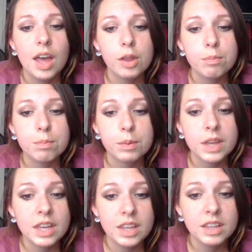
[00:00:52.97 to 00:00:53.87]
help
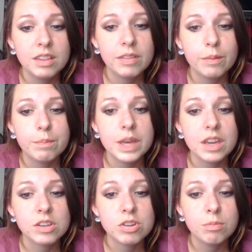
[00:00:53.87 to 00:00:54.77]
kids be
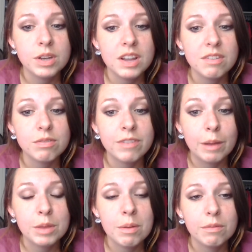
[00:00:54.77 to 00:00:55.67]
contributing
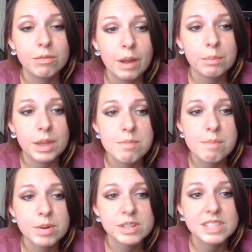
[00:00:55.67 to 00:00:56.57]
family
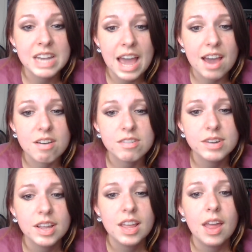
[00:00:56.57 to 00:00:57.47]
members now,
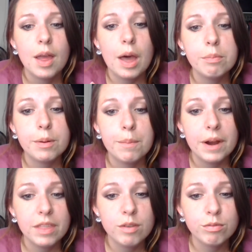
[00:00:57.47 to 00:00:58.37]
help
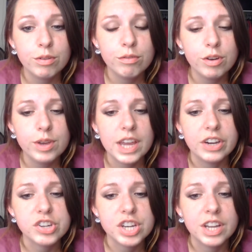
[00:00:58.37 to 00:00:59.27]
prepare them for
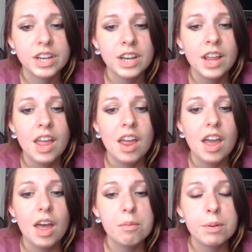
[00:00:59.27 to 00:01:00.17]
vocation,
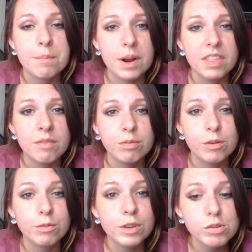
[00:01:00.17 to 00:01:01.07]
help prepare them
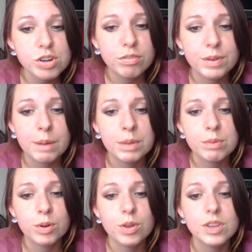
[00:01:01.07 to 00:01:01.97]
for future family
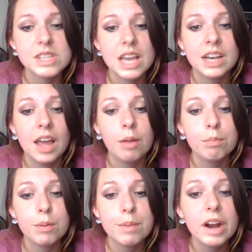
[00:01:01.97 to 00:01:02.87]
roles, and
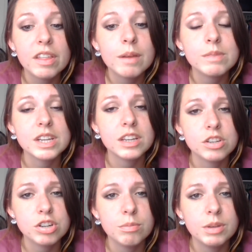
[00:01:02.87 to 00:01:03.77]
help prepare them to
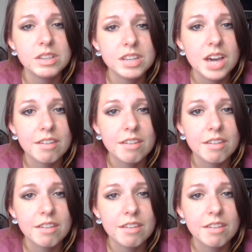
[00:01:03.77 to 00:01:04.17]
contribute to